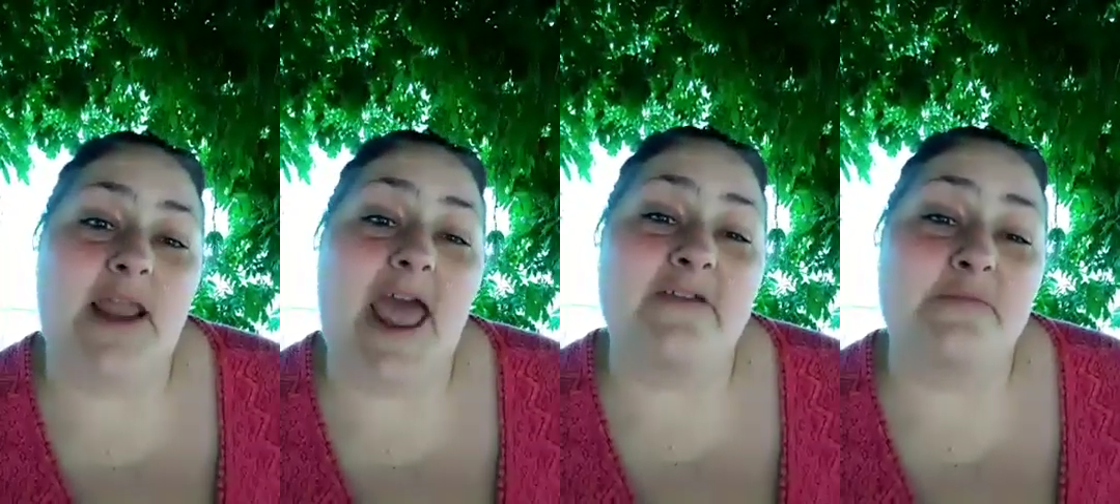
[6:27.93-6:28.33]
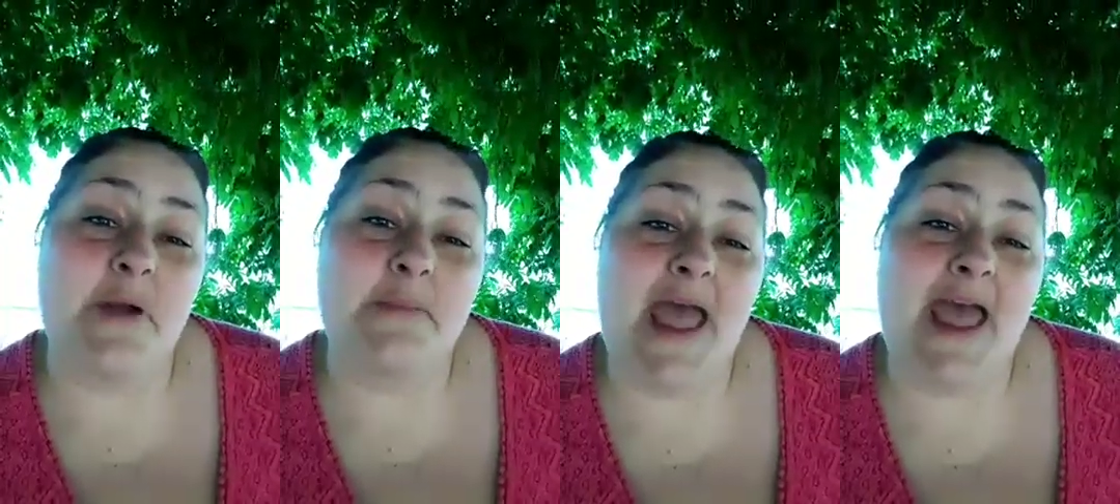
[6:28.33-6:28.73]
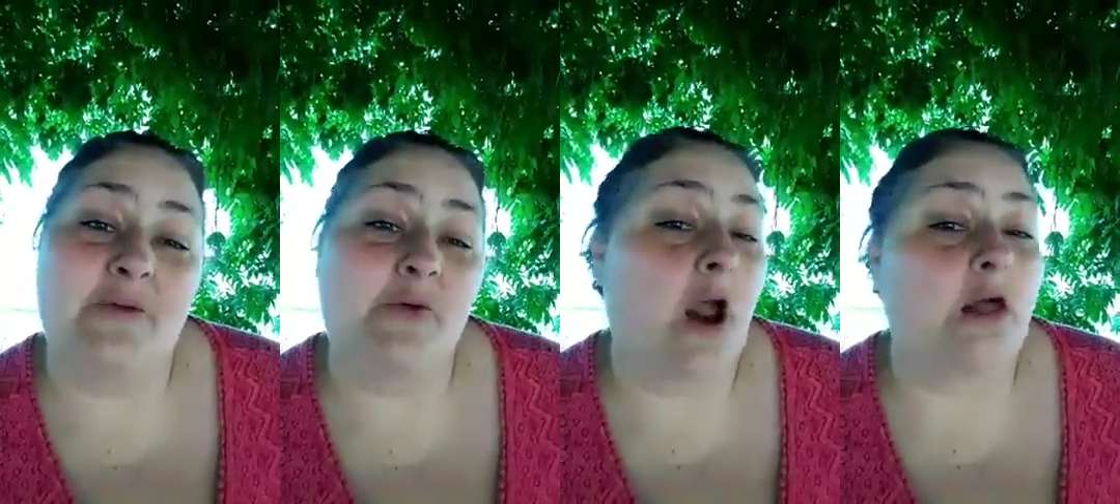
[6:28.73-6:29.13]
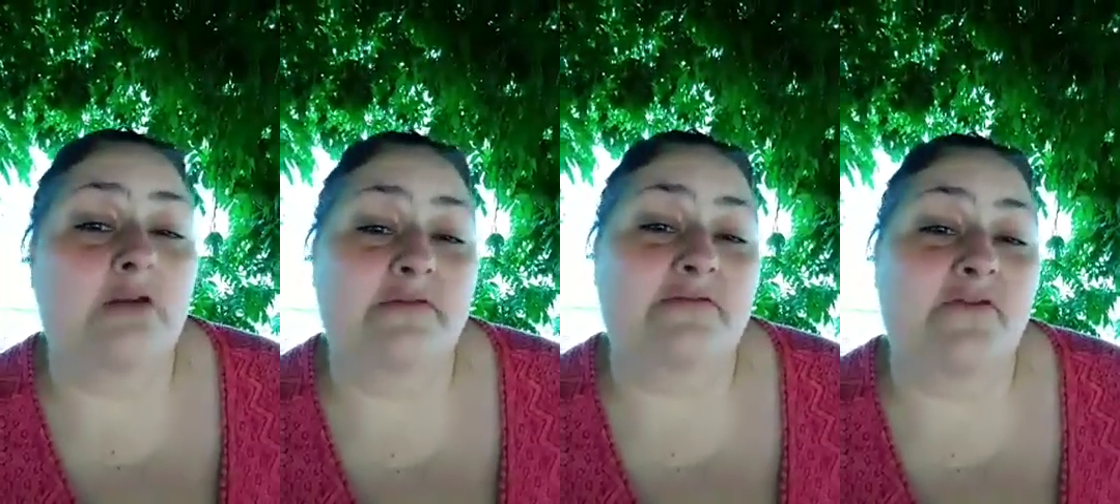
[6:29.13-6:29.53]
Half of my bag went all over the